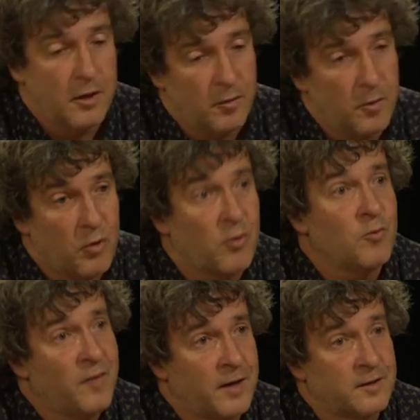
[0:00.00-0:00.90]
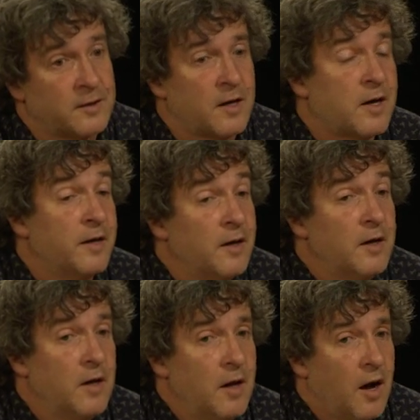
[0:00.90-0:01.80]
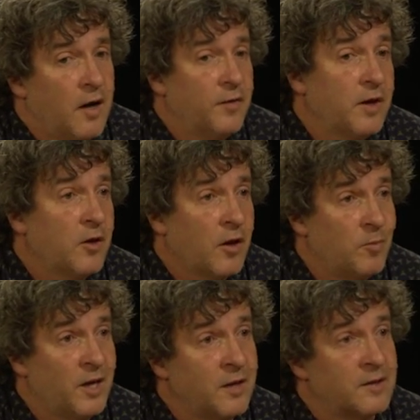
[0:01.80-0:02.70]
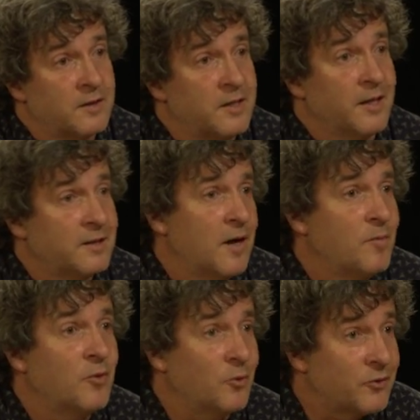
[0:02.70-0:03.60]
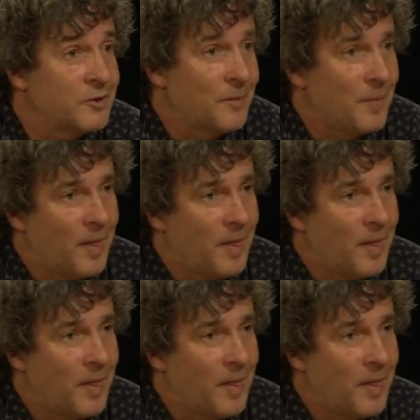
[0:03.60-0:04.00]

You put all that aside, I think you can begin to see examples.